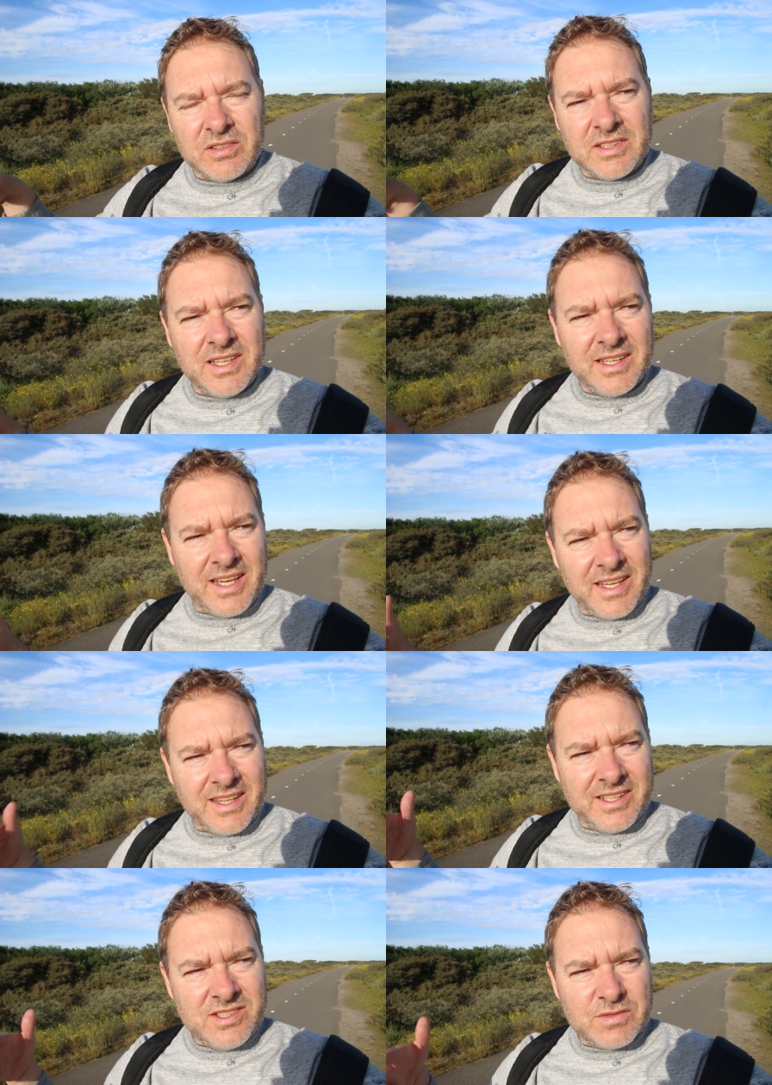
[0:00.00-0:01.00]
on,
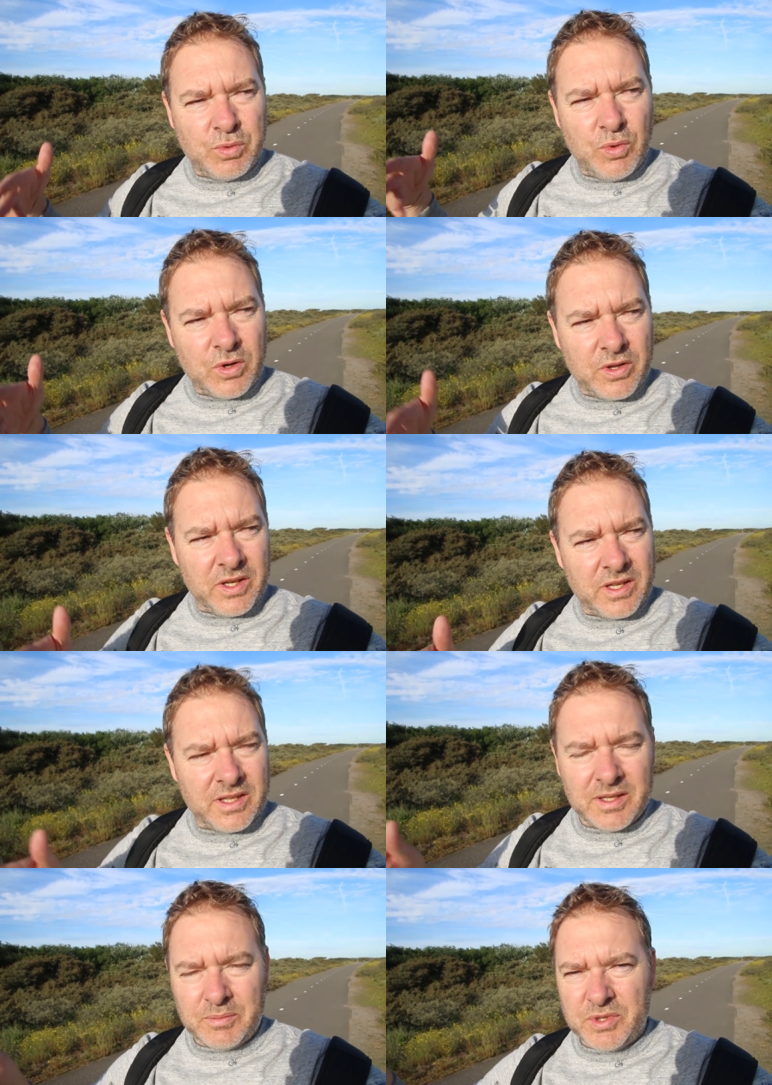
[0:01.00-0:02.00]
and they just walk
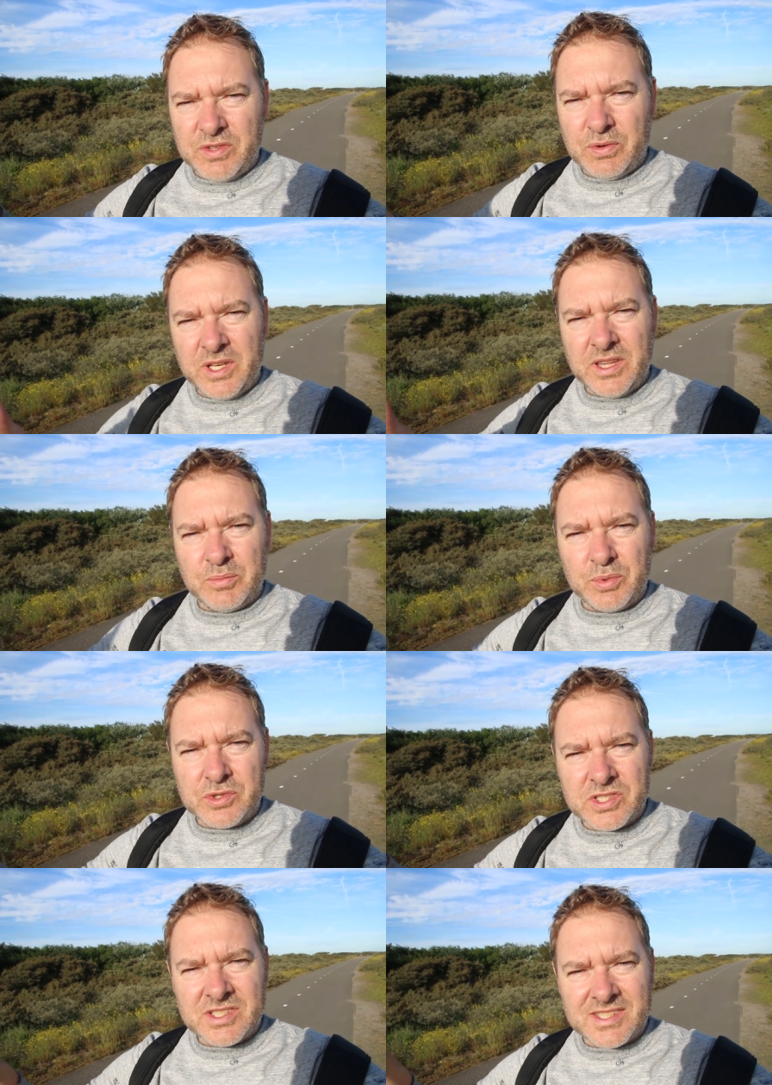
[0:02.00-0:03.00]
uh, between the
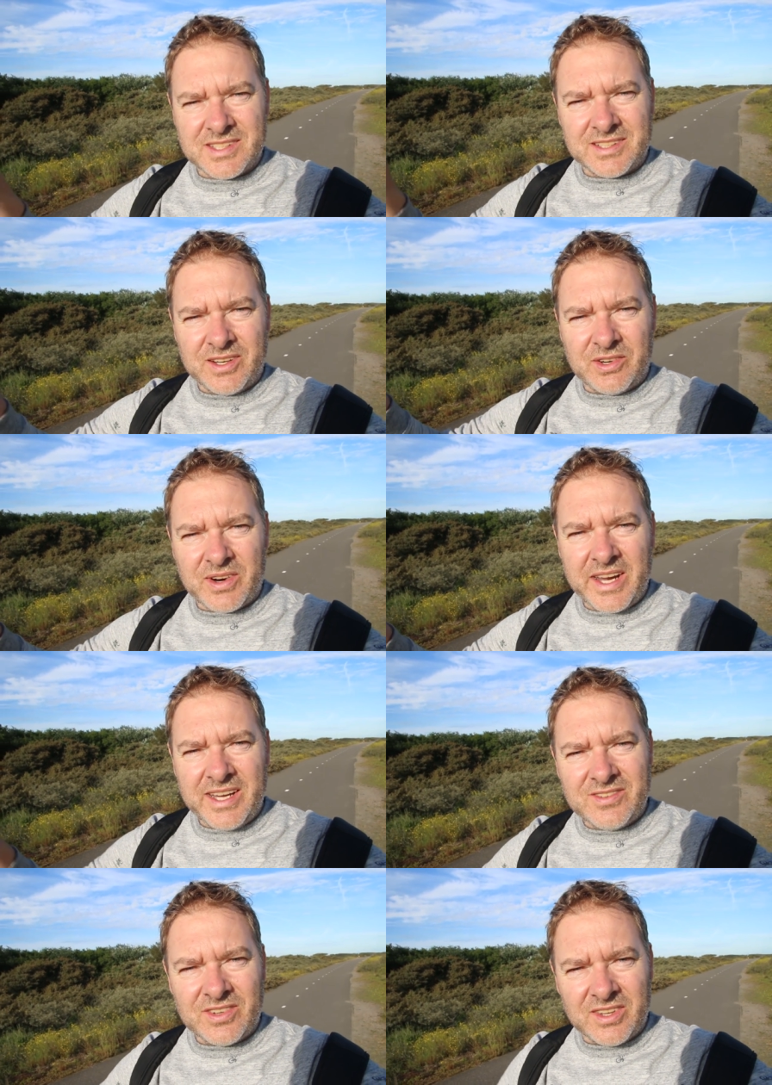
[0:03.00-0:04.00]
bushes and
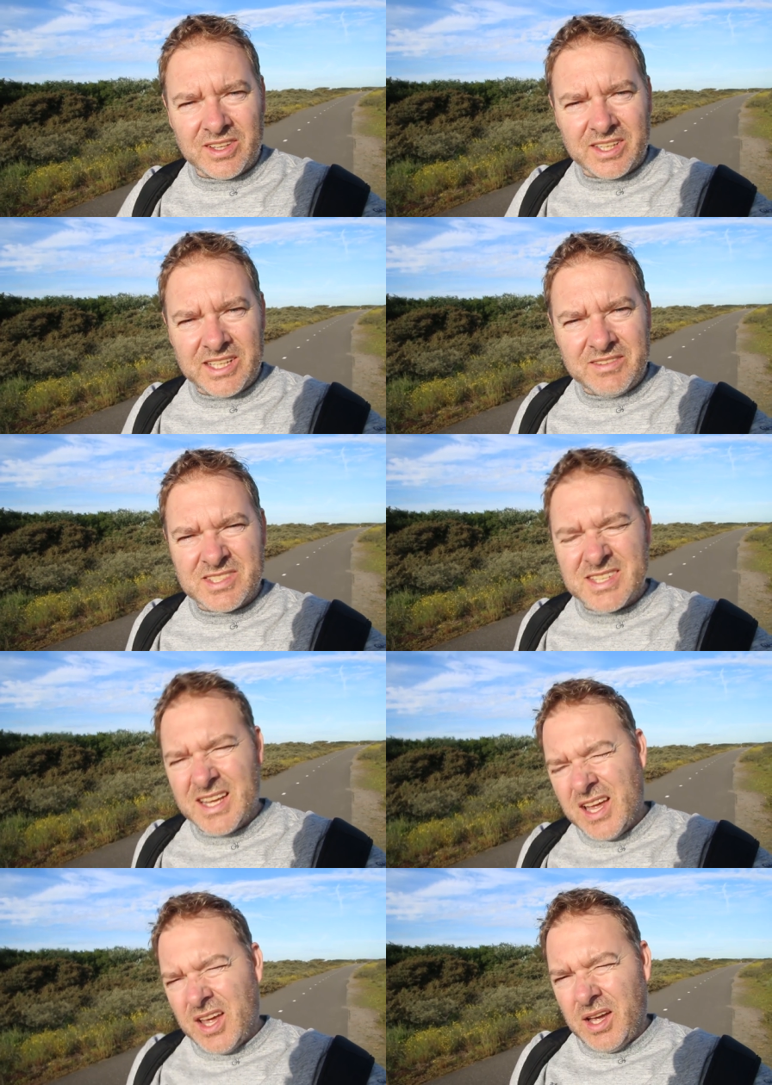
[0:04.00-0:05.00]
graze on the leaves.
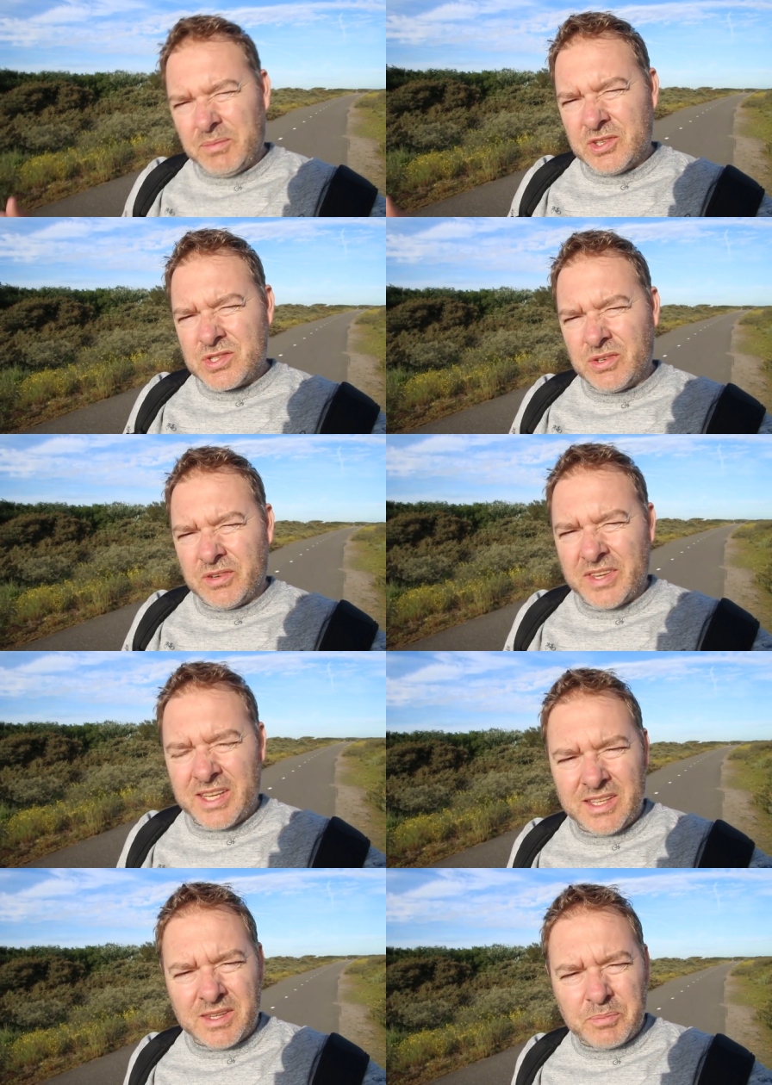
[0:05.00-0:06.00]
I'm not sure if
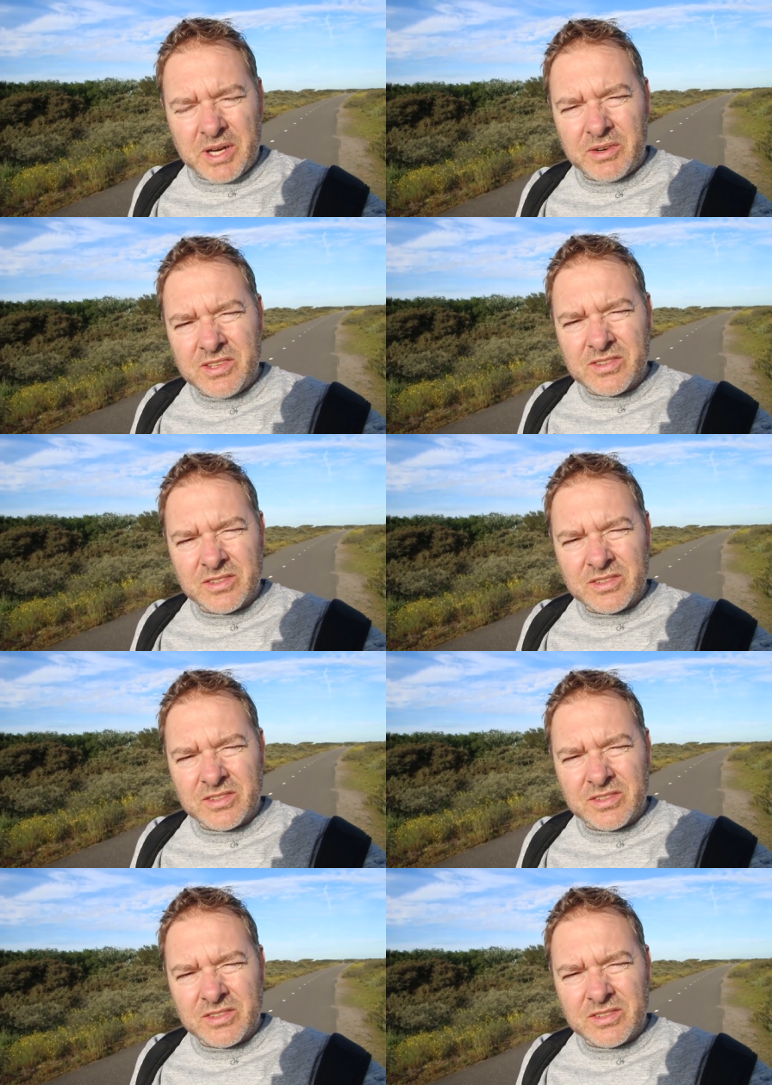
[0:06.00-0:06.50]
they eat the berries